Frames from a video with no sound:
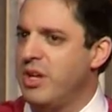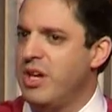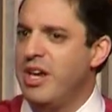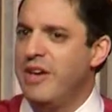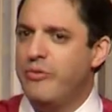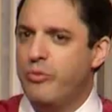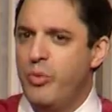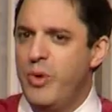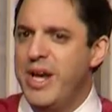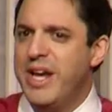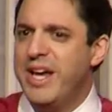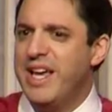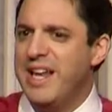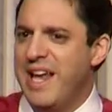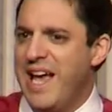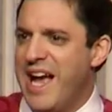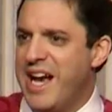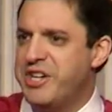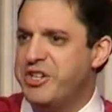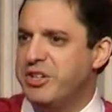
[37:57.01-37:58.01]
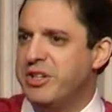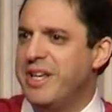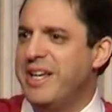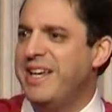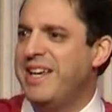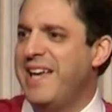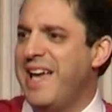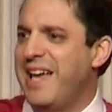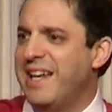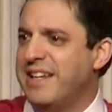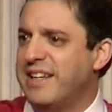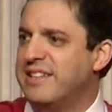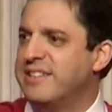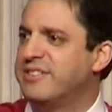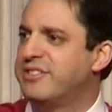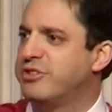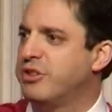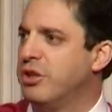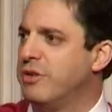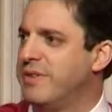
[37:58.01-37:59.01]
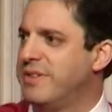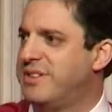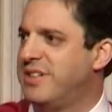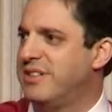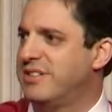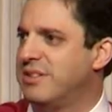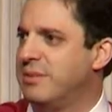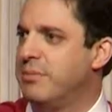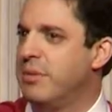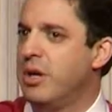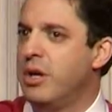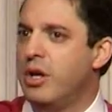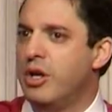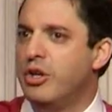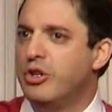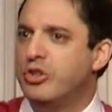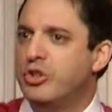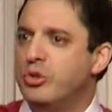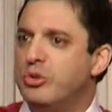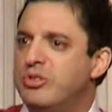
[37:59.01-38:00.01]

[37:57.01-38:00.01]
if we can actually get conservatism to